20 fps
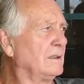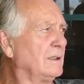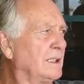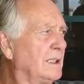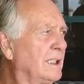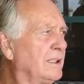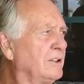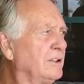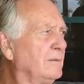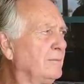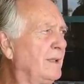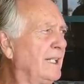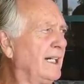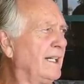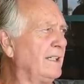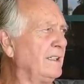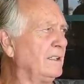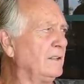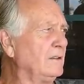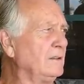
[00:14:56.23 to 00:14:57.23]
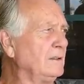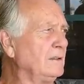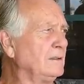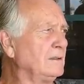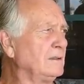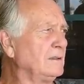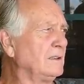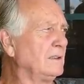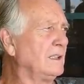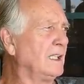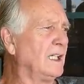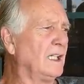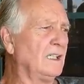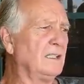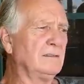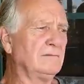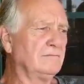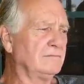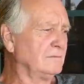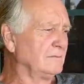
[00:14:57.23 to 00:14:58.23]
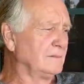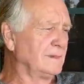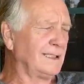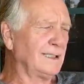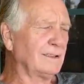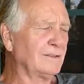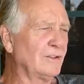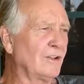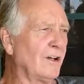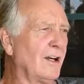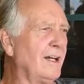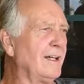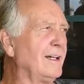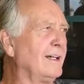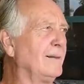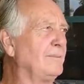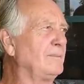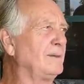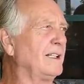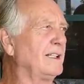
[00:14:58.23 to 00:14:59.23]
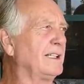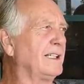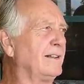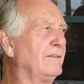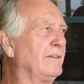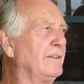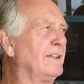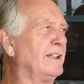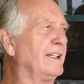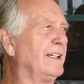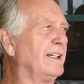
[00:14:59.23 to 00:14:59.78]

The kitchen patio. Yeah. It'll dry up like everything